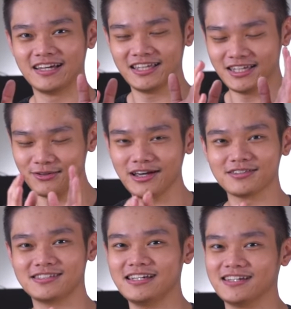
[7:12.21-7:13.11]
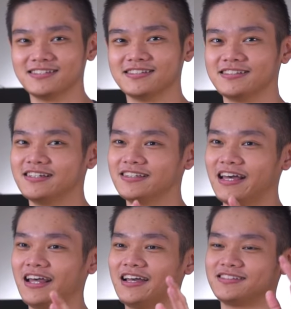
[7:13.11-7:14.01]
Q L C S S D
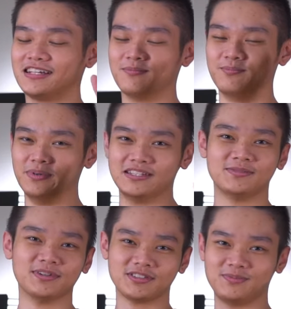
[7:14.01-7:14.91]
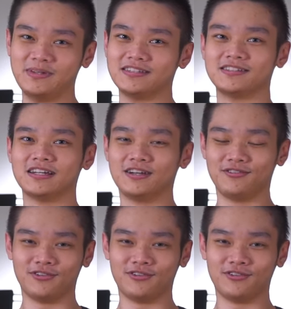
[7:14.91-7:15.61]
that has abysmal speeds